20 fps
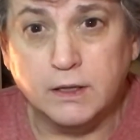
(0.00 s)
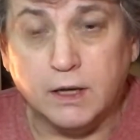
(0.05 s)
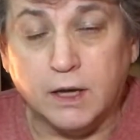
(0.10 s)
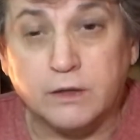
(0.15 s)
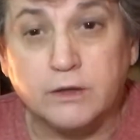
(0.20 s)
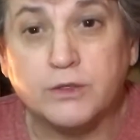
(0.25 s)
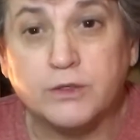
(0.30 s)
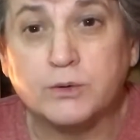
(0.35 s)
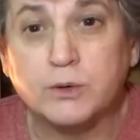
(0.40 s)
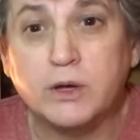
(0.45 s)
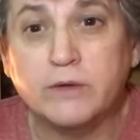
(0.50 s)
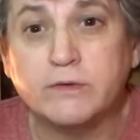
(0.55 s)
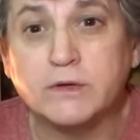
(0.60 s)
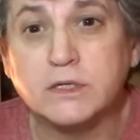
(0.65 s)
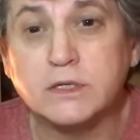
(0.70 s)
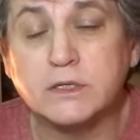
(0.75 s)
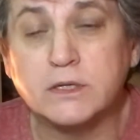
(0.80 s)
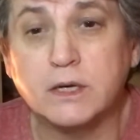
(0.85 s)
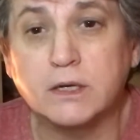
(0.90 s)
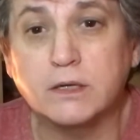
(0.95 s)
And the three of
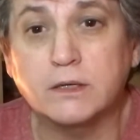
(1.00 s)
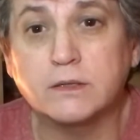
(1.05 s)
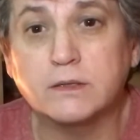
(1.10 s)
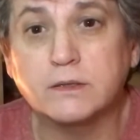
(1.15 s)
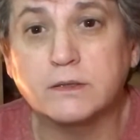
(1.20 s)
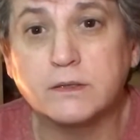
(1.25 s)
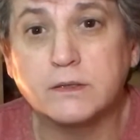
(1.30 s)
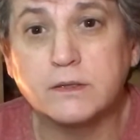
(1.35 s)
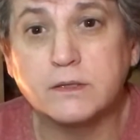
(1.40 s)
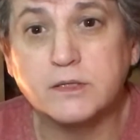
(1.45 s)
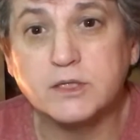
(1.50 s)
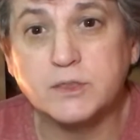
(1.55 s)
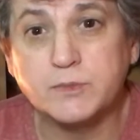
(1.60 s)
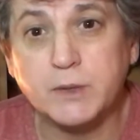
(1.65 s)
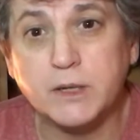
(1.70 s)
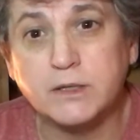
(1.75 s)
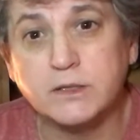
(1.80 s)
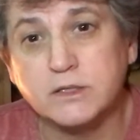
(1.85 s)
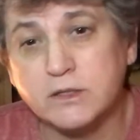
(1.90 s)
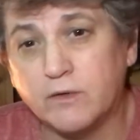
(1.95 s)
us
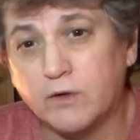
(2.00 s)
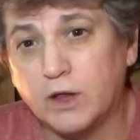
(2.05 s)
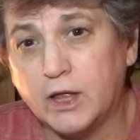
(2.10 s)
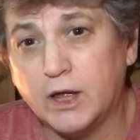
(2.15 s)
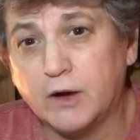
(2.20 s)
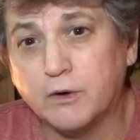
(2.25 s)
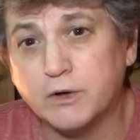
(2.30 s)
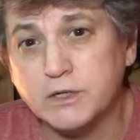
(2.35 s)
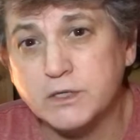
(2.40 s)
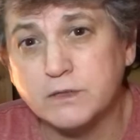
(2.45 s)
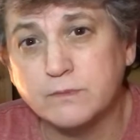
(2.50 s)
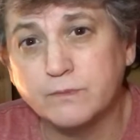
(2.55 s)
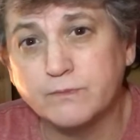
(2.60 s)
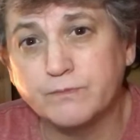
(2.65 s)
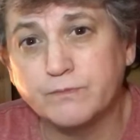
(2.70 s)
spent several hours